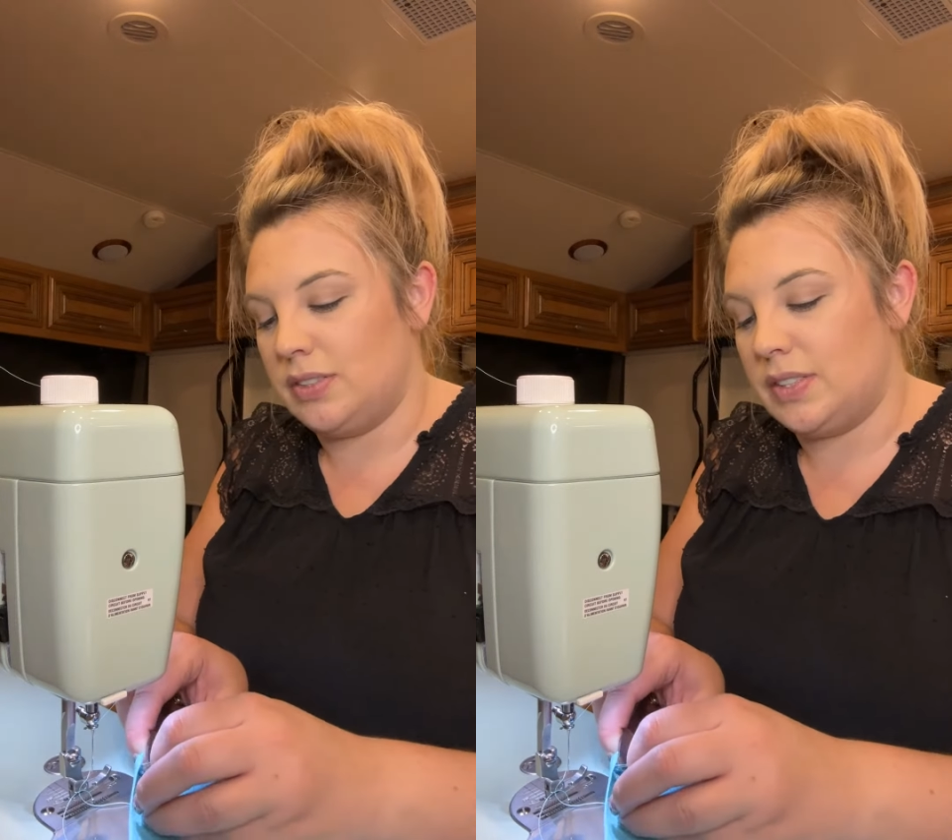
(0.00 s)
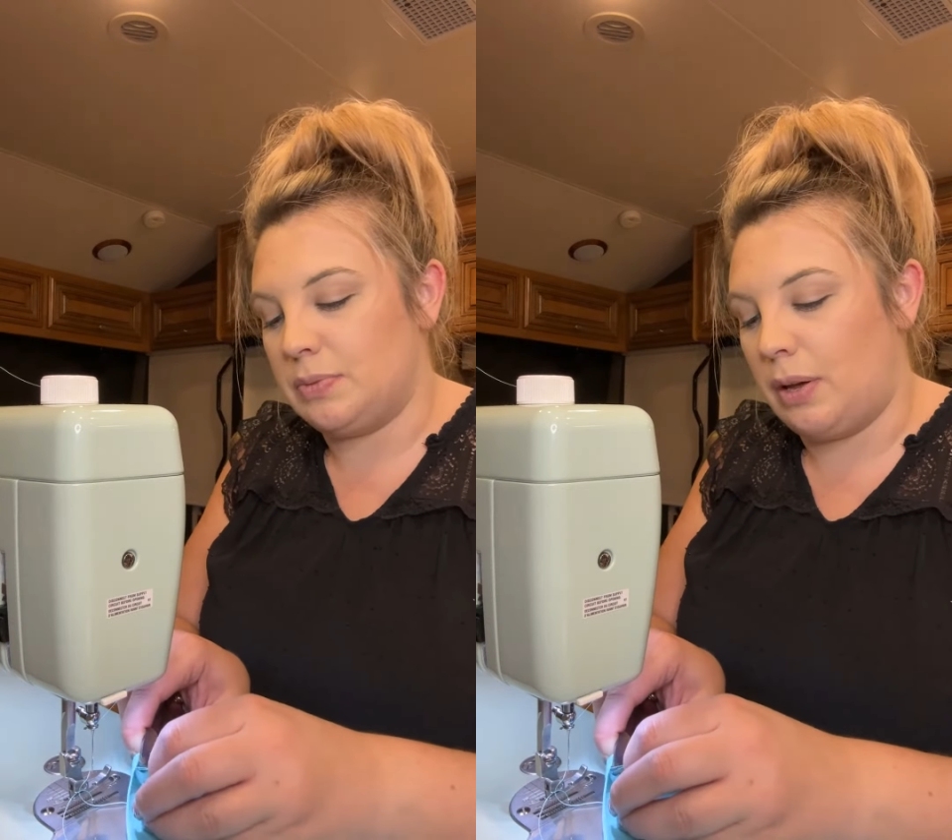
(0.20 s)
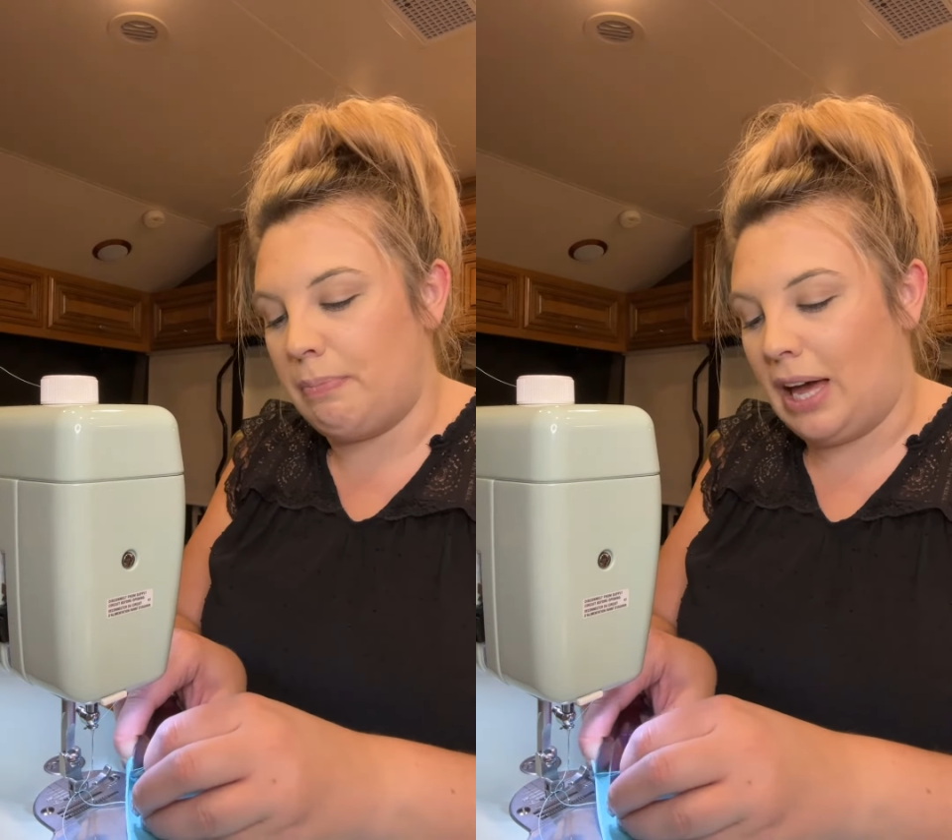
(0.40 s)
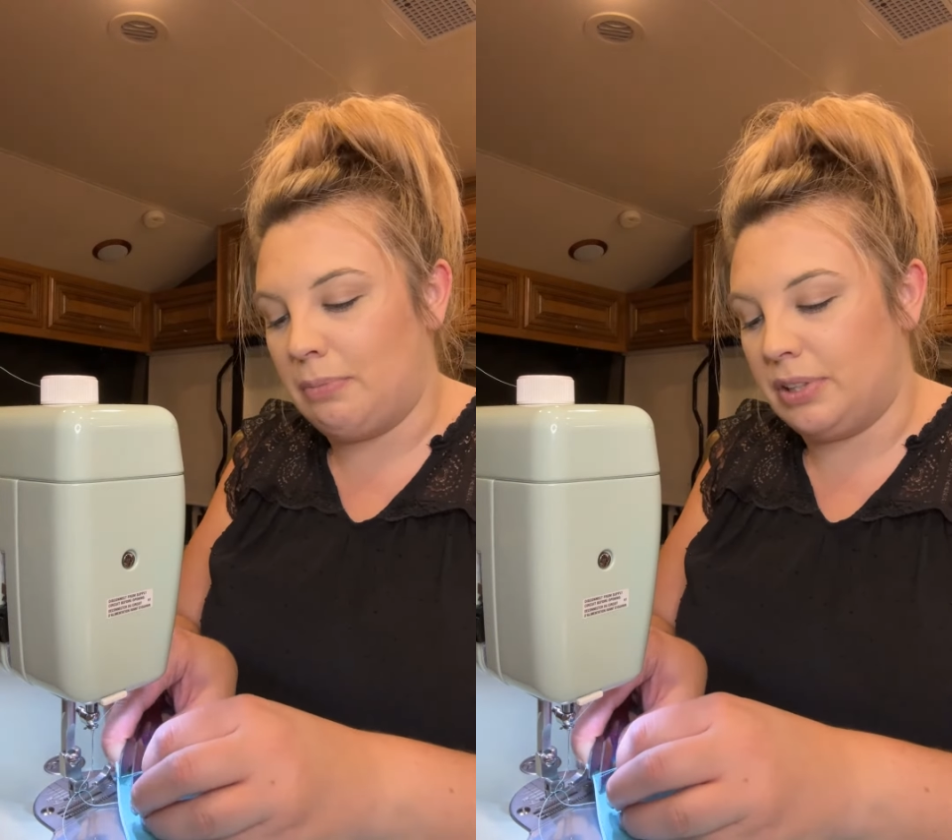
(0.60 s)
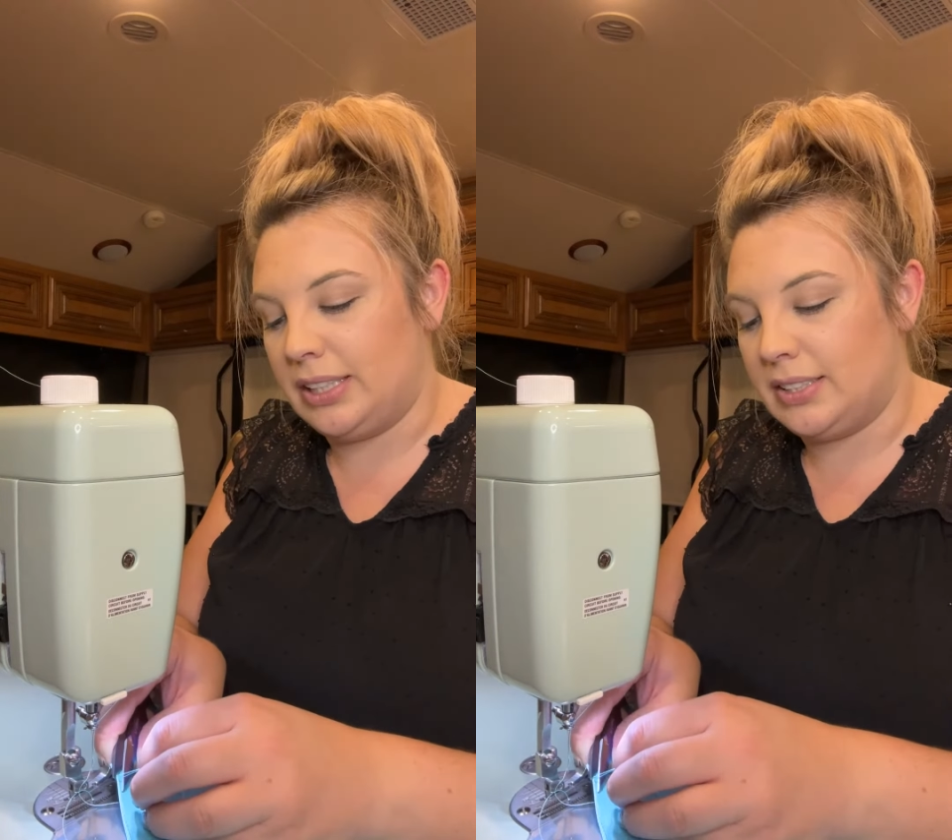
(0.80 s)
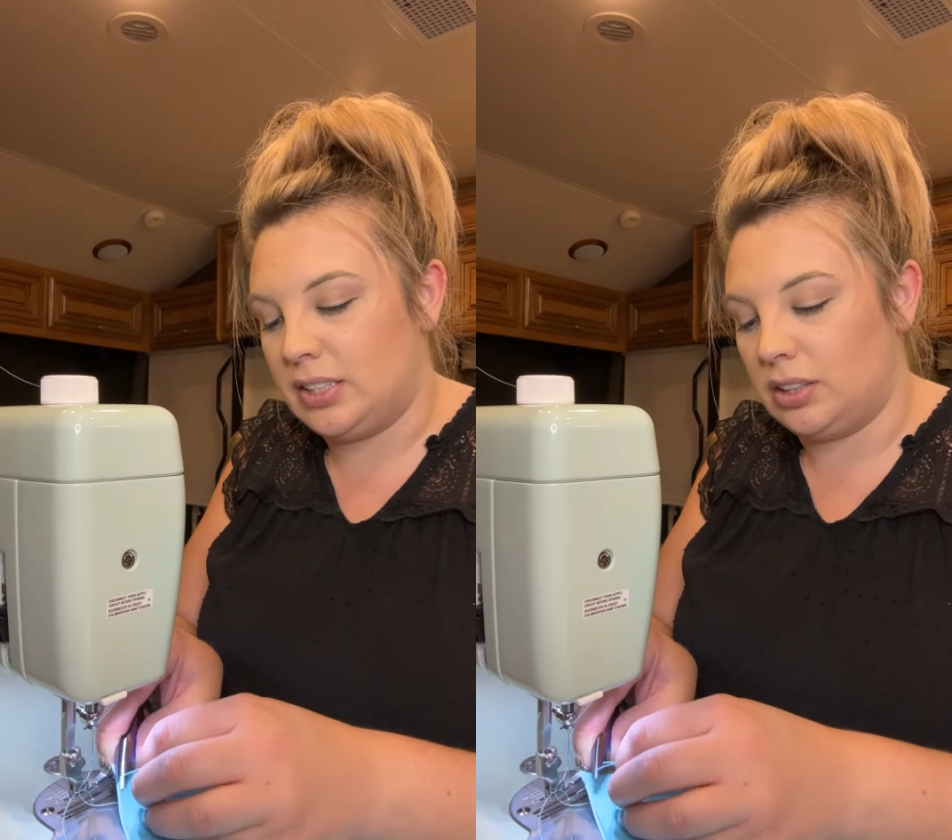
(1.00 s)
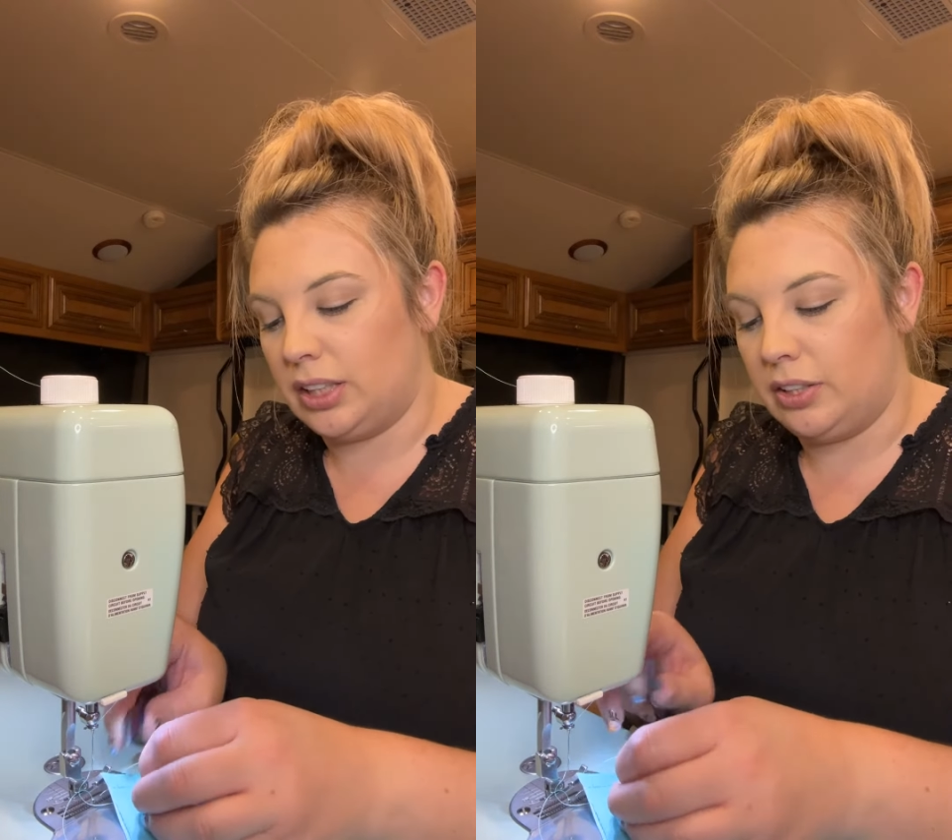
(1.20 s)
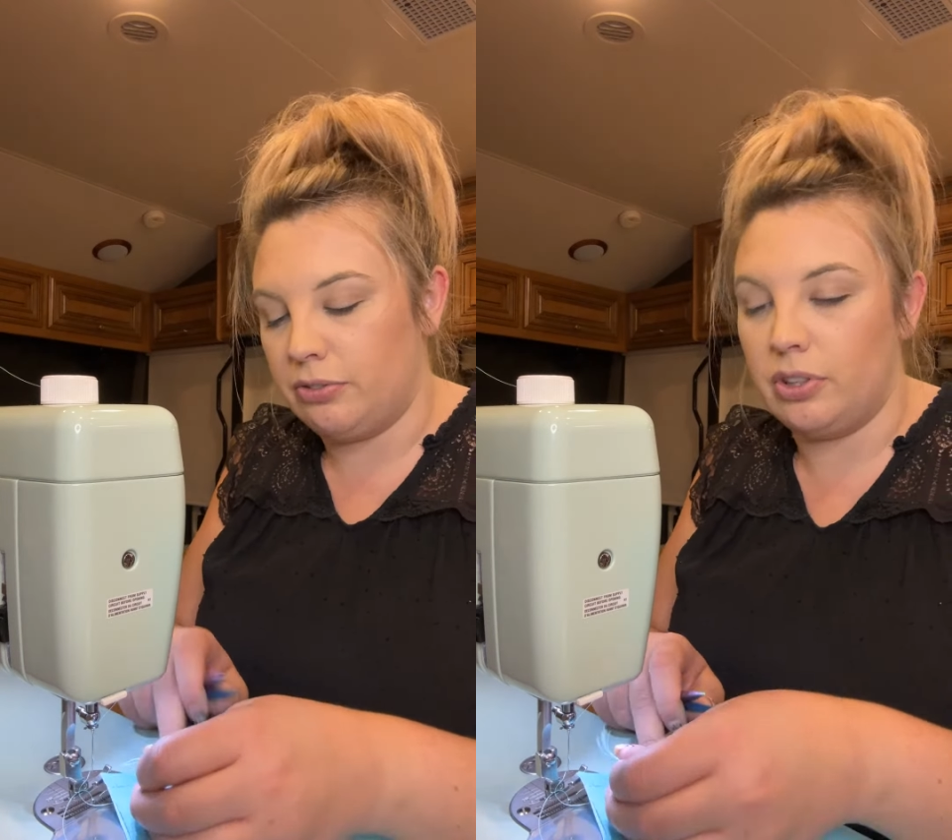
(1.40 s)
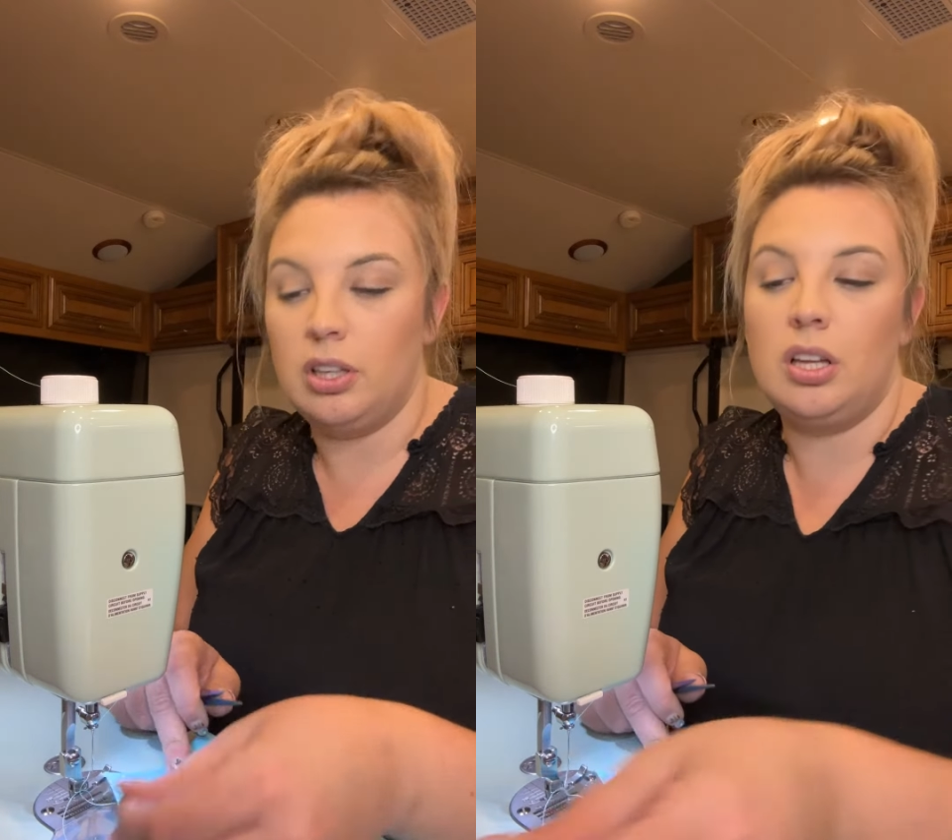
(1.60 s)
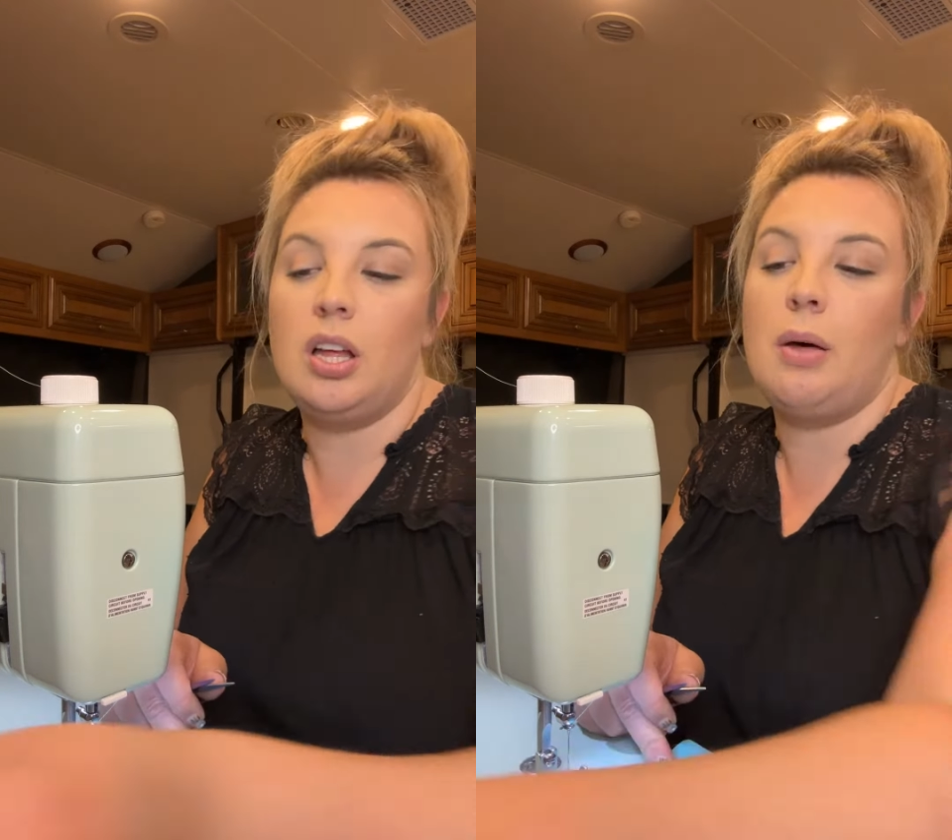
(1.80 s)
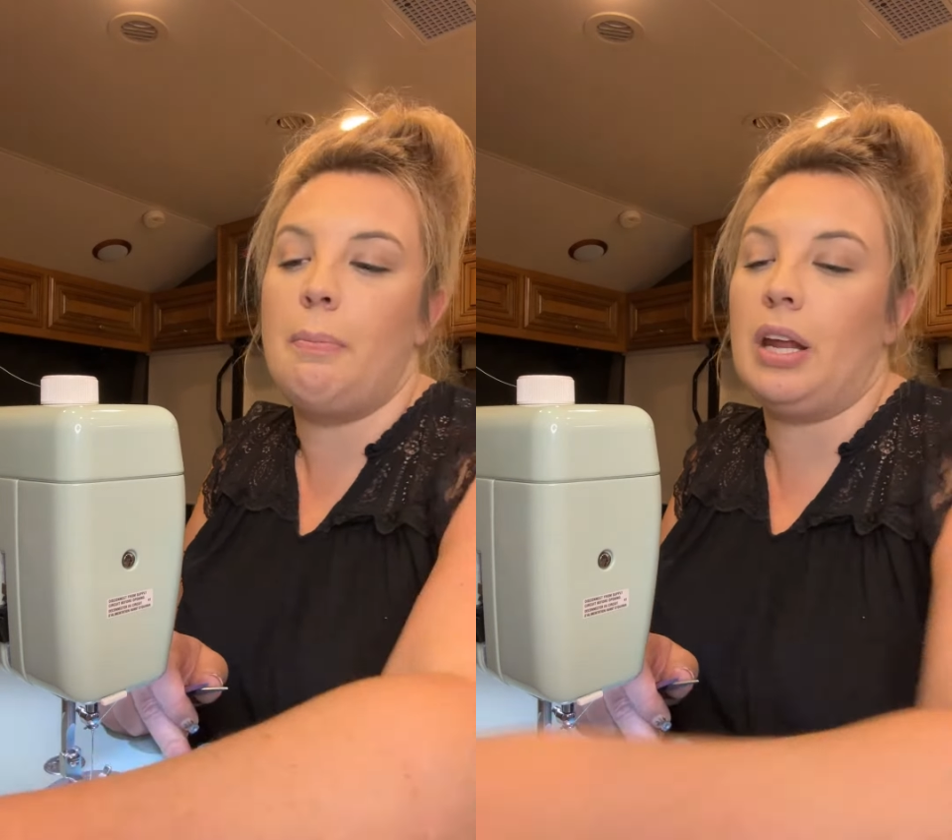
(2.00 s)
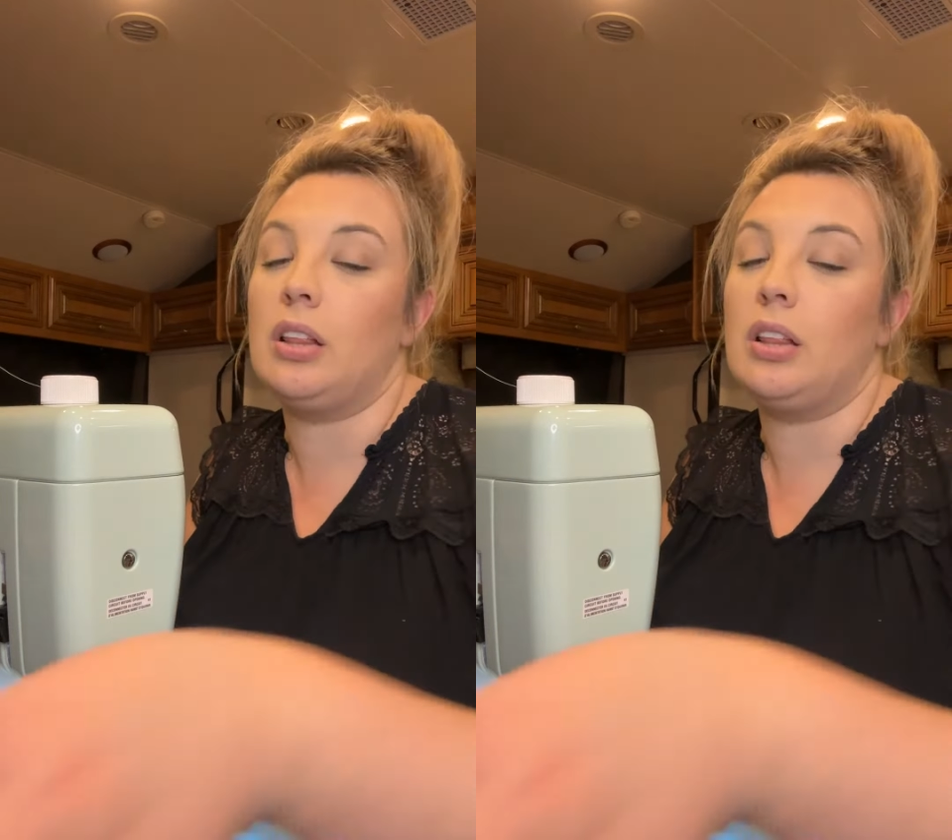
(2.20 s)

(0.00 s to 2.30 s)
but I love internet comment sections because I'm always